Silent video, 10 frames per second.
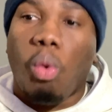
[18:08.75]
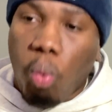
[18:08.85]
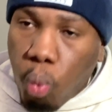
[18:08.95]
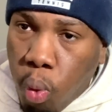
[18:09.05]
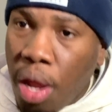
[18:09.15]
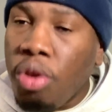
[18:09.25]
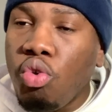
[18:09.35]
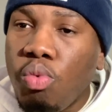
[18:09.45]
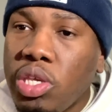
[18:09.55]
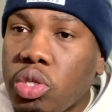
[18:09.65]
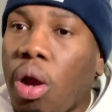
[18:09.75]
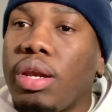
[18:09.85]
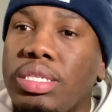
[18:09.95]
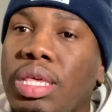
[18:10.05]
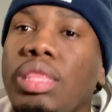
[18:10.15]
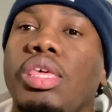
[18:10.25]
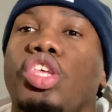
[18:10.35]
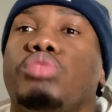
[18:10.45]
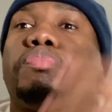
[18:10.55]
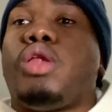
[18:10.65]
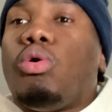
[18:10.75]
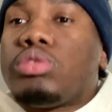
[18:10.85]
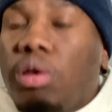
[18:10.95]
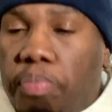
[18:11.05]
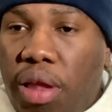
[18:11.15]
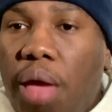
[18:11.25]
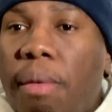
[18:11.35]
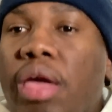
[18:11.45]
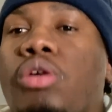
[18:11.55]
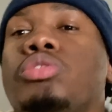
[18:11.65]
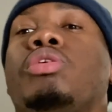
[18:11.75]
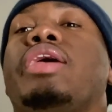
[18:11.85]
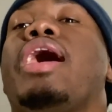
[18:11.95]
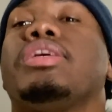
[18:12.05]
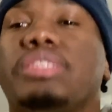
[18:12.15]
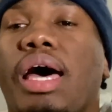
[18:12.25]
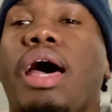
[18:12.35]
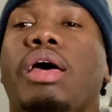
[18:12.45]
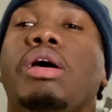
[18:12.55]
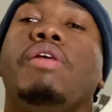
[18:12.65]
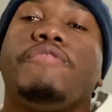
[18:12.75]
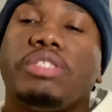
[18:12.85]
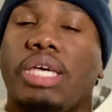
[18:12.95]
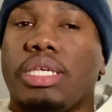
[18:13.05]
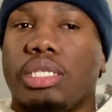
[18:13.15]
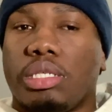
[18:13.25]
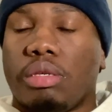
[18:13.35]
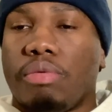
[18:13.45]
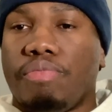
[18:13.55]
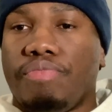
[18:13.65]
When do we start to see the explosive playmakers on the outside for Texas?